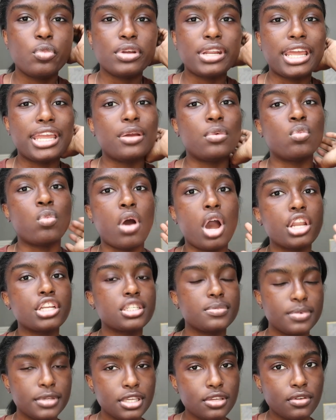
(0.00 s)
when I
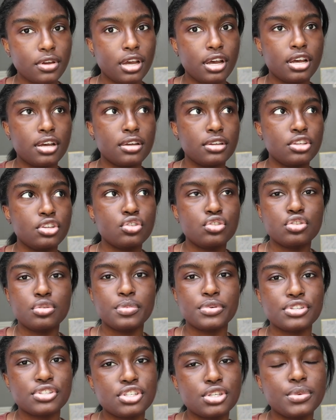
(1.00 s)
watch
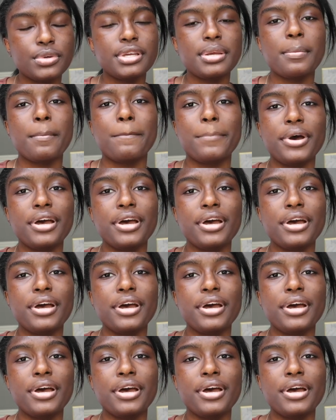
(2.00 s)
YouTubers do it,